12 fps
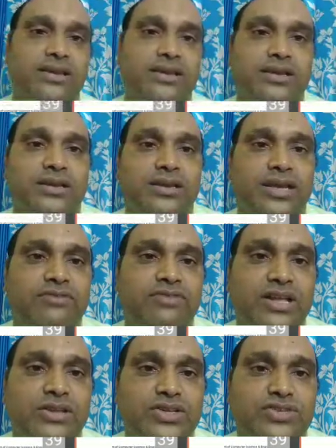N
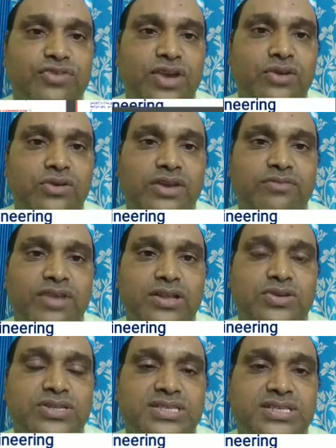value is 5, m value
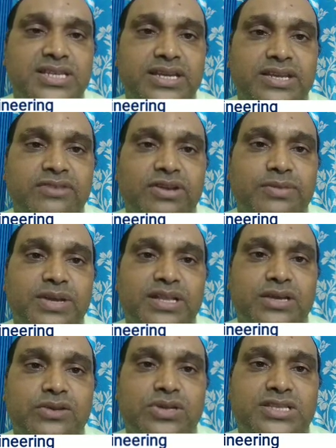is 3 given by the
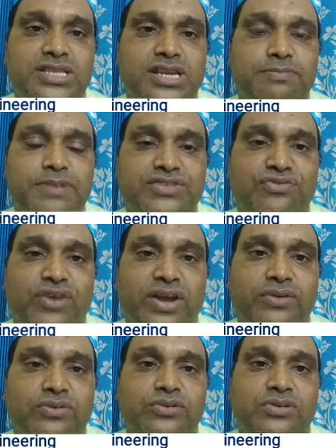user. 3 plus 5.
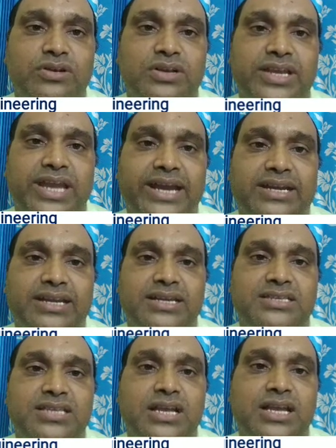8 is
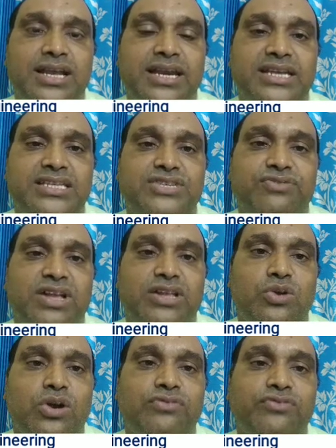the latest value
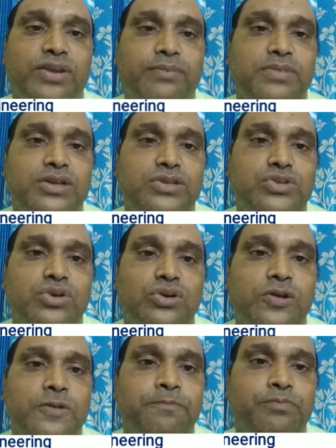of m. So
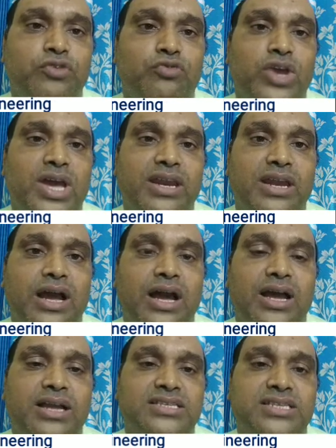we are
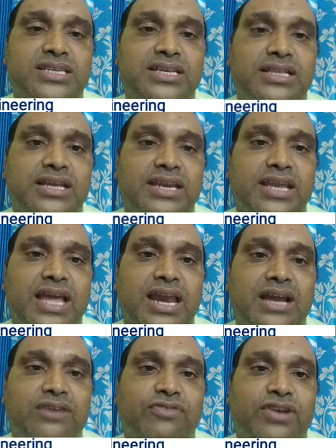asking the
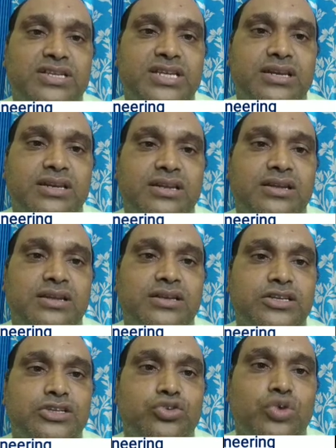realloc function
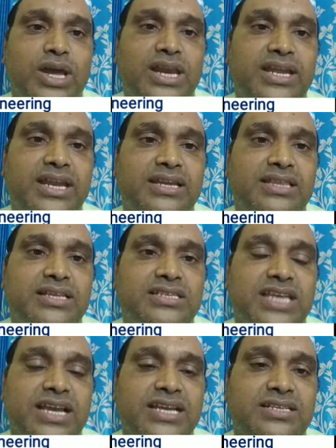to allocate the
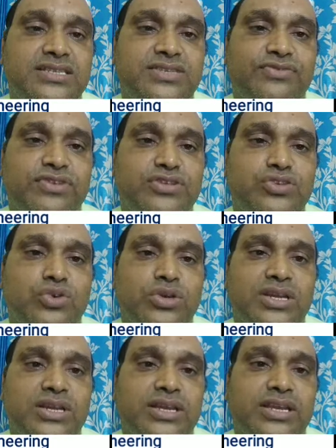size for
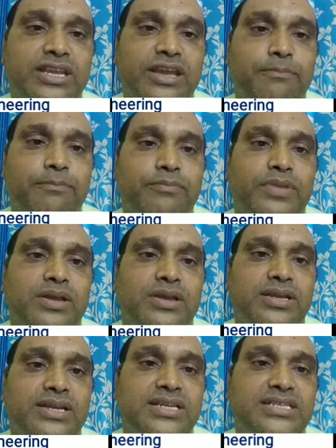storing m
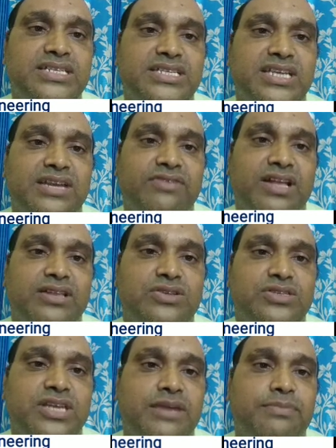integer values,
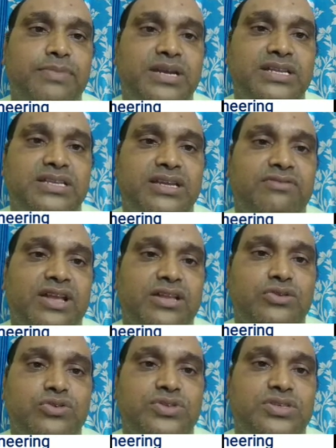m integer
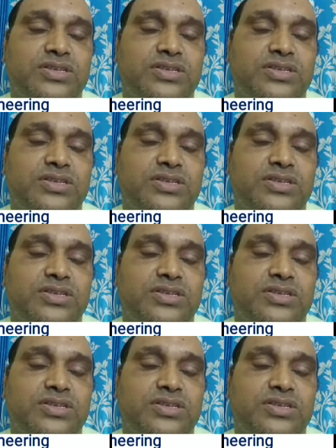values.